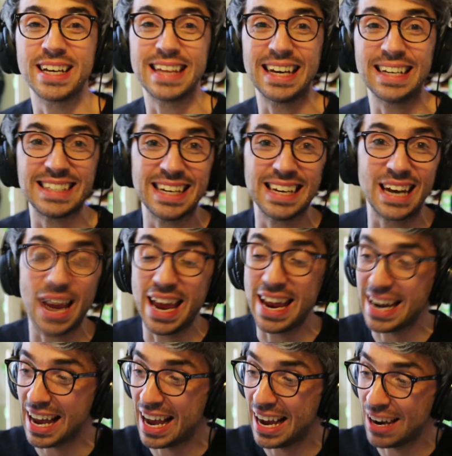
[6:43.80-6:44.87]
That's it. And
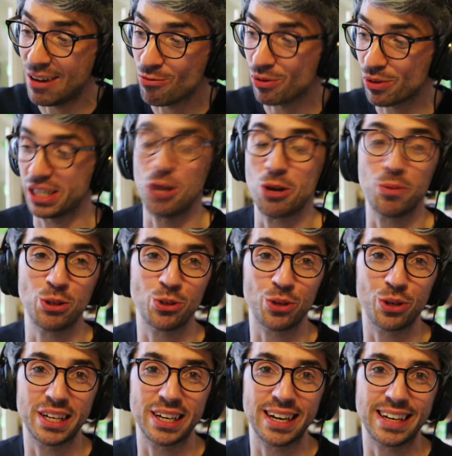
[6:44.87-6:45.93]
I really hope you enjoyed
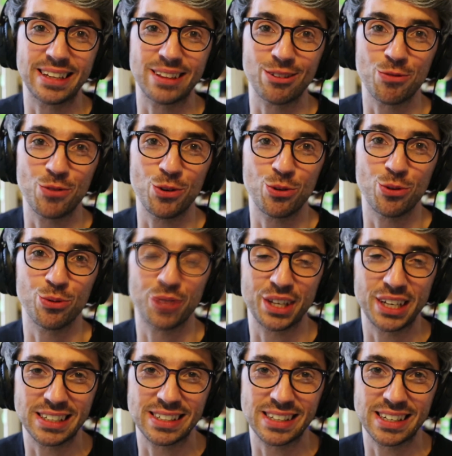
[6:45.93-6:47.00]
it and learned a few cool
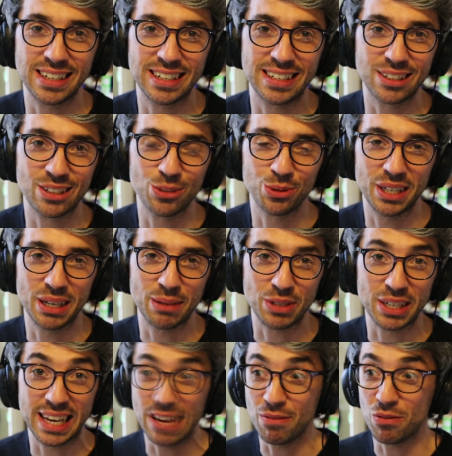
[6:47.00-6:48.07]
things and cool tips.
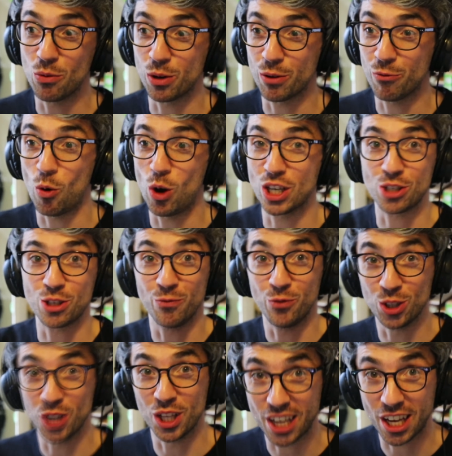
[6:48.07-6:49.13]
Again, if you want to watch the full
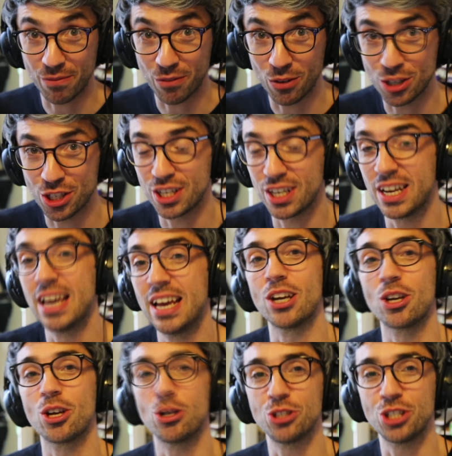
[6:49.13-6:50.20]
uncut version,
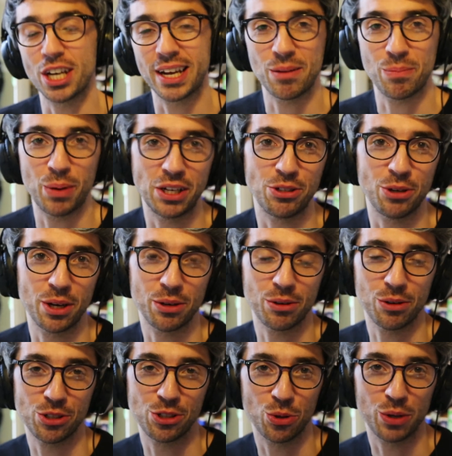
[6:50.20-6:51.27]
go check out Patreon or
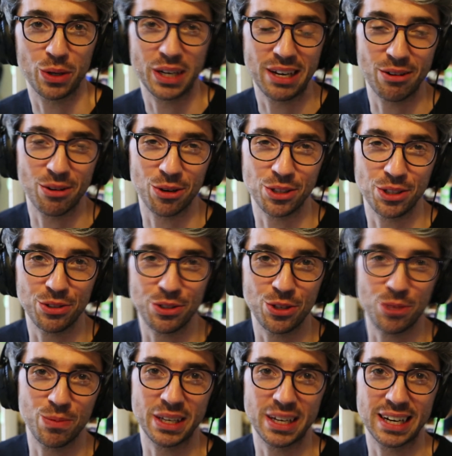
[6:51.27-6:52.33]
join here on YouTube
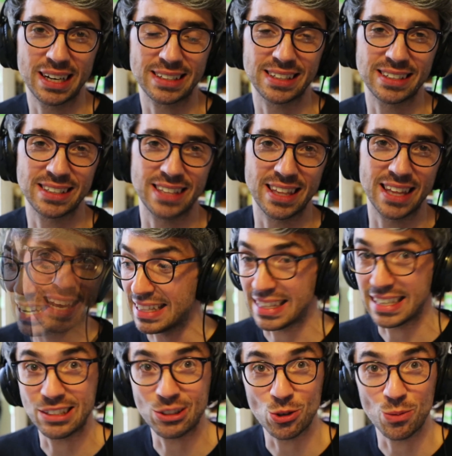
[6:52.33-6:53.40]
and get access to that. Thanks
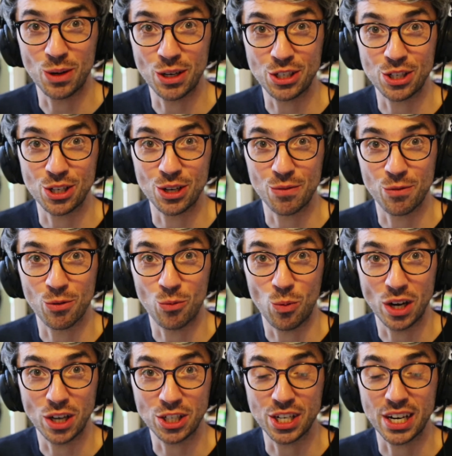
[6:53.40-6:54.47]
so much for
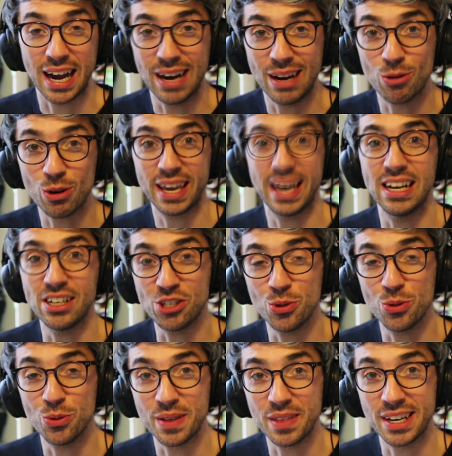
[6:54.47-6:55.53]
watching. I will catch you
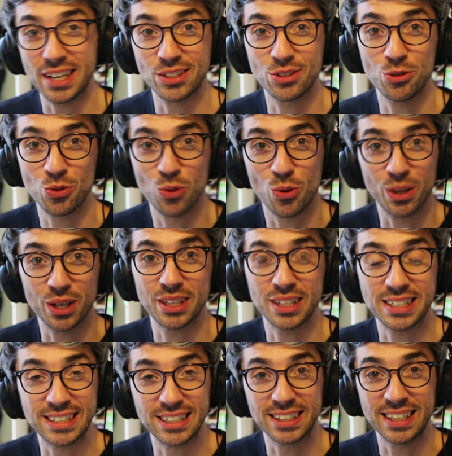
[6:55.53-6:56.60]
in the next tutorial.
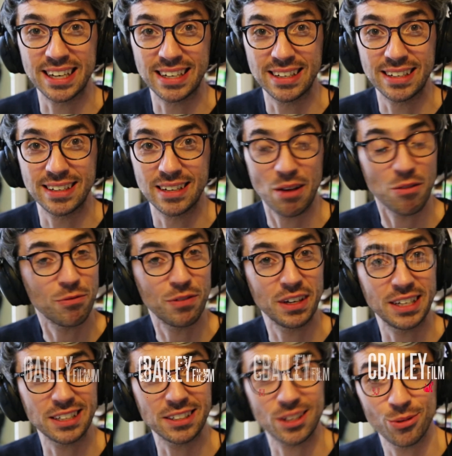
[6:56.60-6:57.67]
Until then, have a
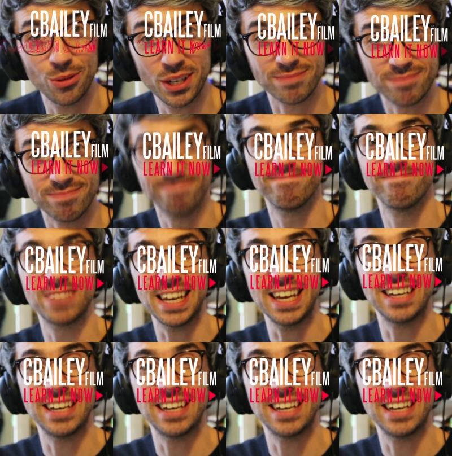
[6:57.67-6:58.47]
fantastic week. See